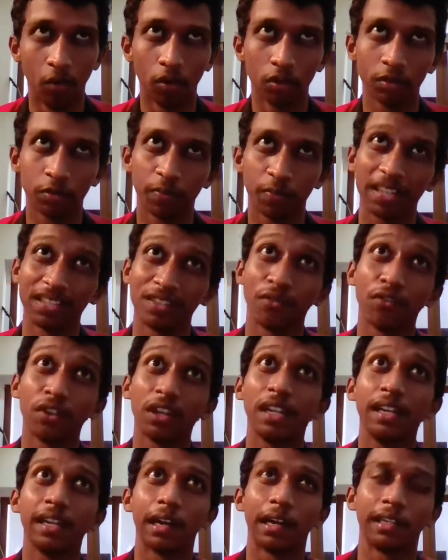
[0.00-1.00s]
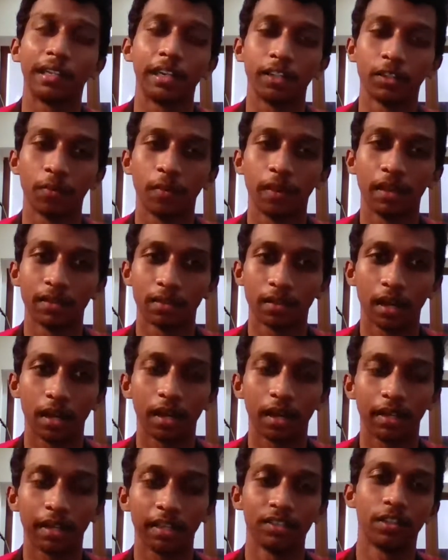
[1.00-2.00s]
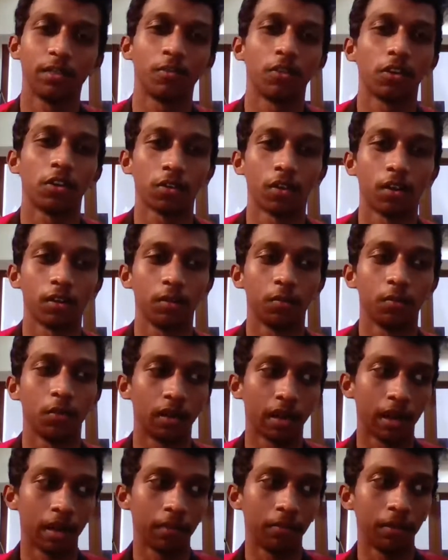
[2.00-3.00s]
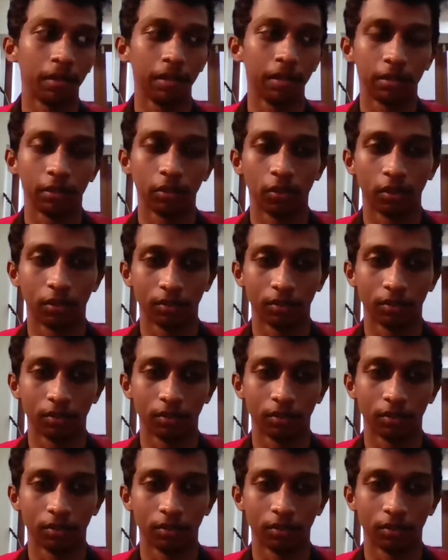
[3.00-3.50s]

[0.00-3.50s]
more specifically context-based architecture, I'm not talking about rammed earth,